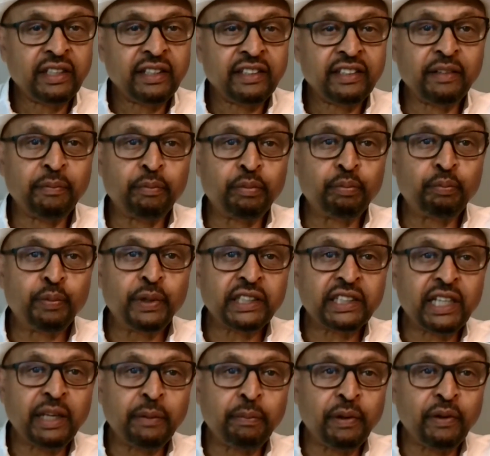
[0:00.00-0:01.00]
The
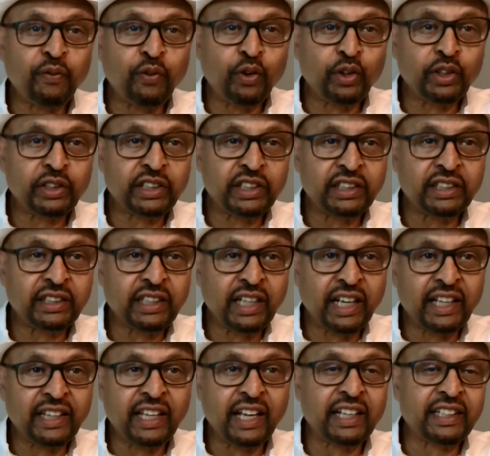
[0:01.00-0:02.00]
peacekeeping forces
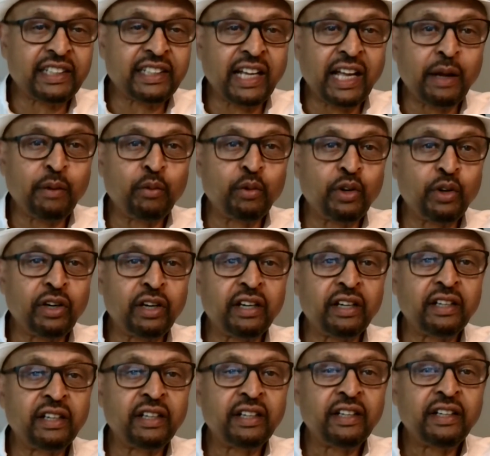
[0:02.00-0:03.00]
at that time were